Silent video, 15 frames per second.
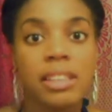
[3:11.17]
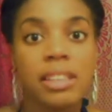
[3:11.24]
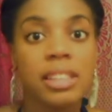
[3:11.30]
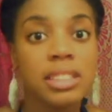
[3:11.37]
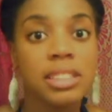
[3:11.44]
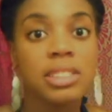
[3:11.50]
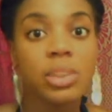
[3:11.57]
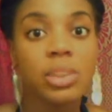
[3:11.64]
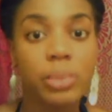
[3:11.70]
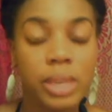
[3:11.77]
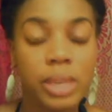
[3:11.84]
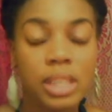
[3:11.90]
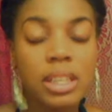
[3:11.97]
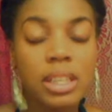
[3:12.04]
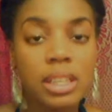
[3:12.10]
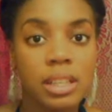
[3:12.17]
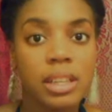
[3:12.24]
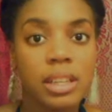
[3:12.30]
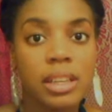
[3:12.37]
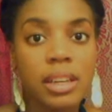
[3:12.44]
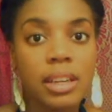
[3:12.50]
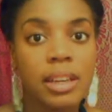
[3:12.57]
this is a really
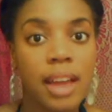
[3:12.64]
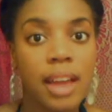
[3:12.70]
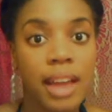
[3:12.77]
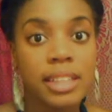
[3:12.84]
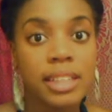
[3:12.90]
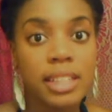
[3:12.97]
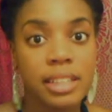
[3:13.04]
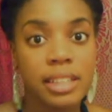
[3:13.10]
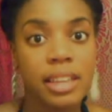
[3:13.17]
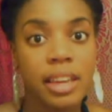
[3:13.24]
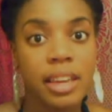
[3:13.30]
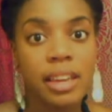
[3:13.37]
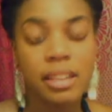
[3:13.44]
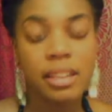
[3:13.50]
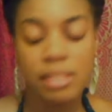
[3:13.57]
good idea to get.